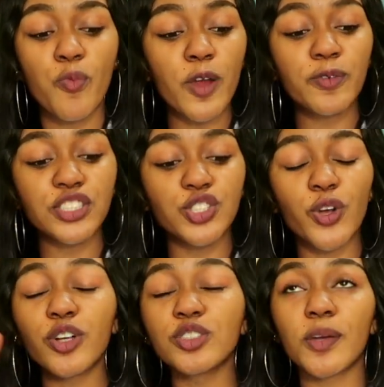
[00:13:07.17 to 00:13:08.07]
Where was
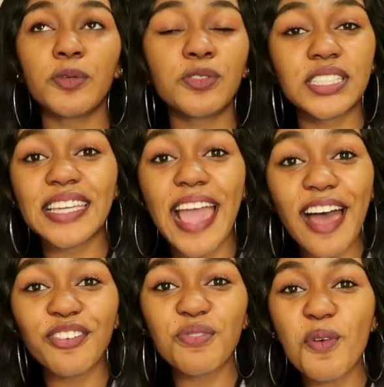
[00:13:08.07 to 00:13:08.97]
your
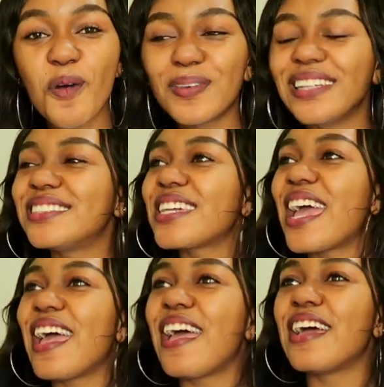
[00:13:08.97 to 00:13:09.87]
WTF moment?
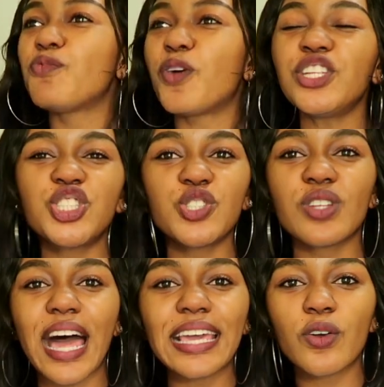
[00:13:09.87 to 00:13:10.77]
And what did you
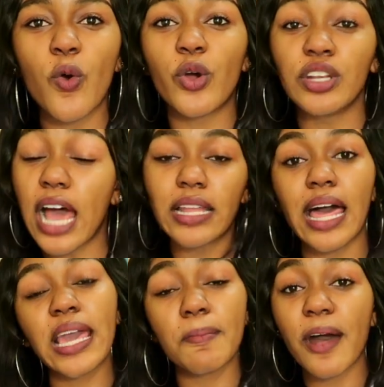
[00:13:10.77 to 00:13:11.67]
like or not
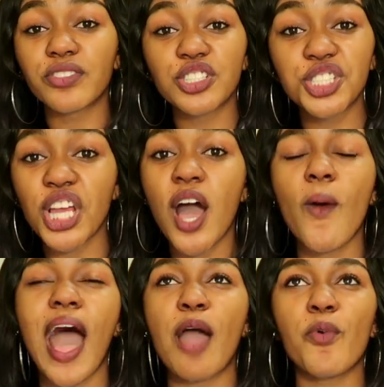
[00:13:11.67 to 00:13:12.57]
like about this
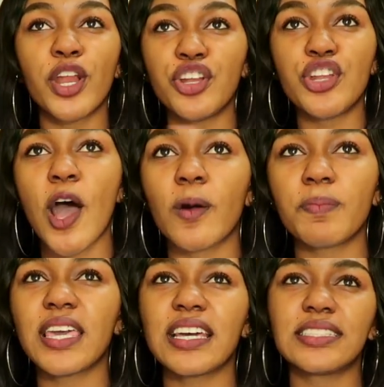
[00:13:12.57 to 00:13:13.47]
show? I want to know.
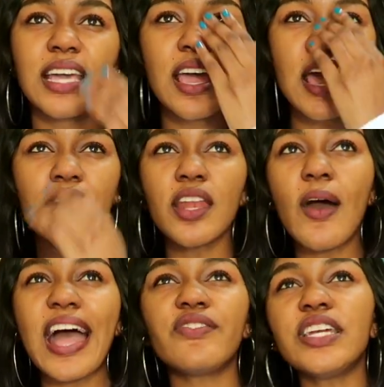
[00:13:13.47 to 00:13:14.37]
Because, you
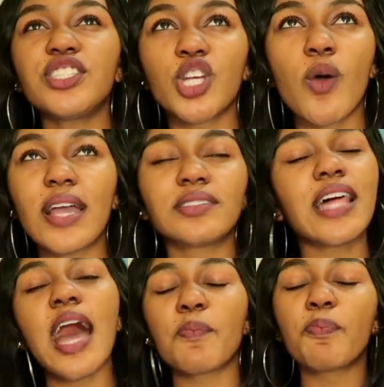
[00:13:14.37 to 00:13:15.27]
know, every show, it's
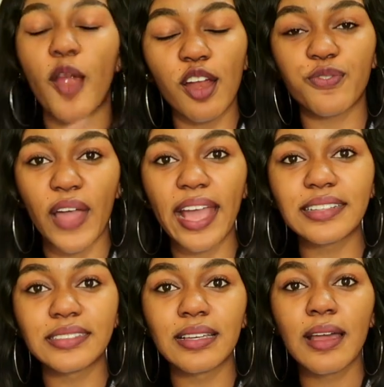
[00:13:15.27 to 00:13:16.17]
not
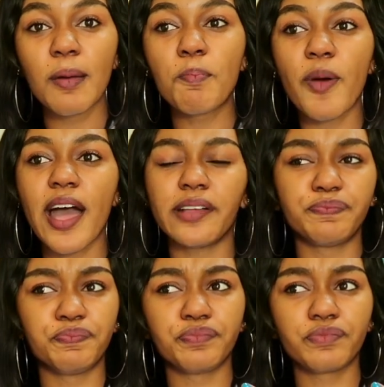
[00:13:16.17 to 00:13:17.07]
perfect. But
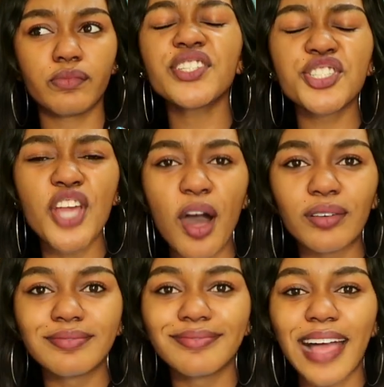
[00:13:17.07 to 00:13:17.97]
it's a
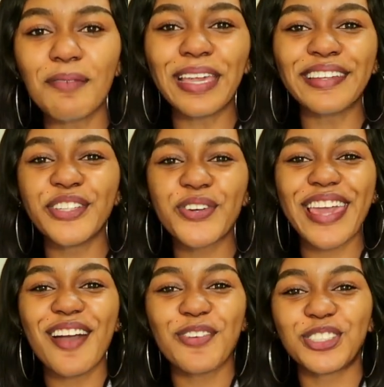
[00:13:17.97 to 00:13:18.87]
show. I mean, you
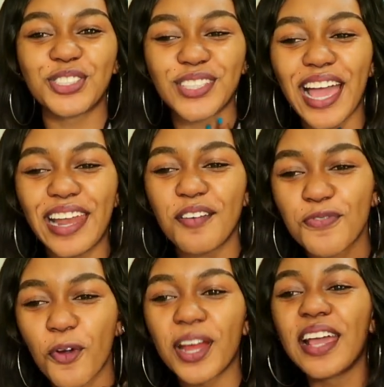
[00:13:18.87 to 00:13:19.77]
get what you sign
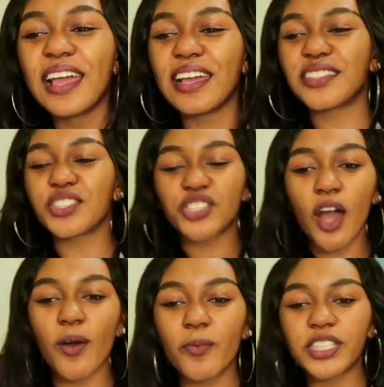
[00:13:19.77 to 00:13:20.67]
up for. It's a
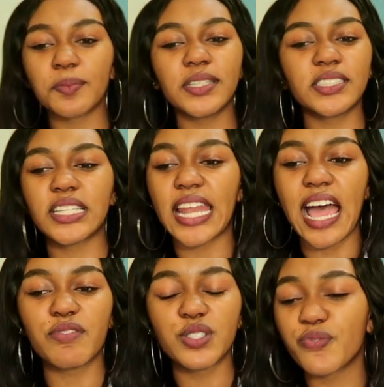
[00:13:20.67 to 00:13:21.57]
show, which means it's
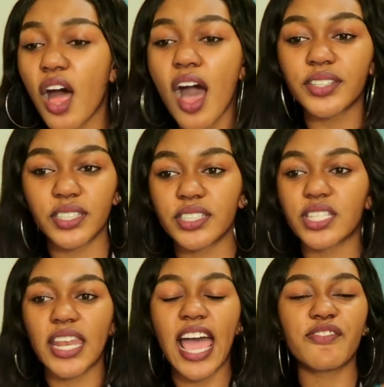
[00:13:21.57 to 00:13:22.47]
gonna have its flaws, and
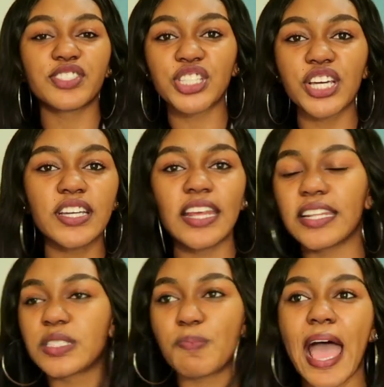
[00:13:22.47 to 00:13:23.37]
it's gonna have its good
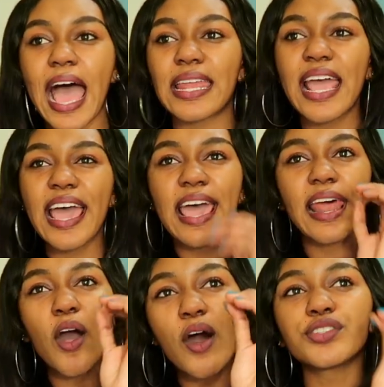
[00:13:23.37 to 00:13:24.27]
and its bad.
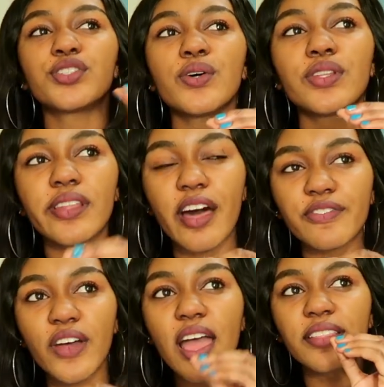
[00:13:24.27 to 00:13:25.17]
And I also
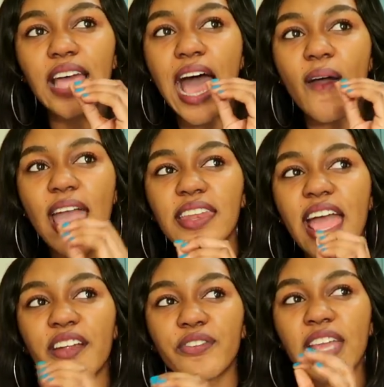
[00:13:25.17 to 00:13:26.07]
love how
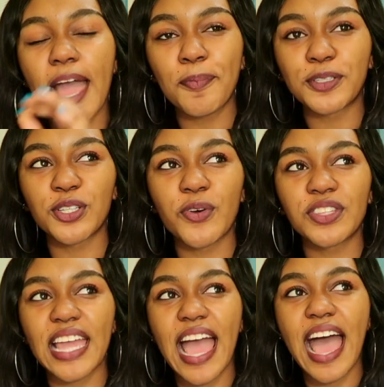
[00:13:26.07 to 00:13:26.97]
in every
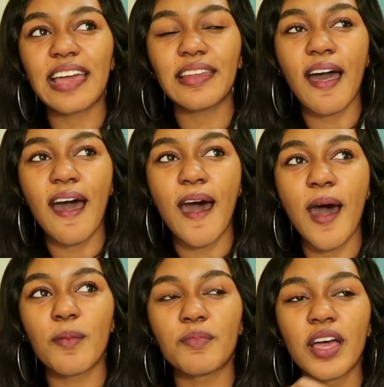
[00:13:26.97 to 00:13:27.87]
episode they had
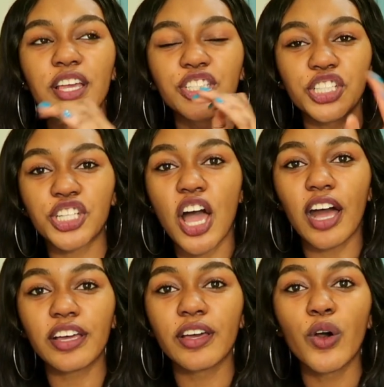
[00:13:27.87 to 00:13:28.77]

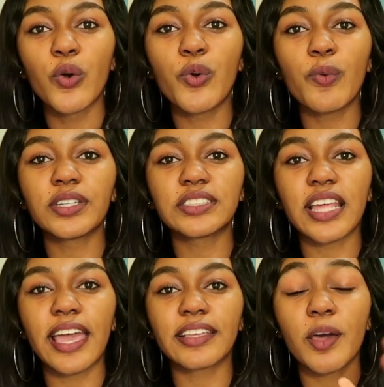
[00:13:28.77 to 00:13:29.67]
Shashank, who was
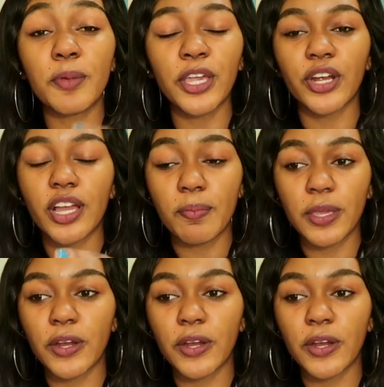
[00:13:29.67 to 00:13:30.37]
like Kabir.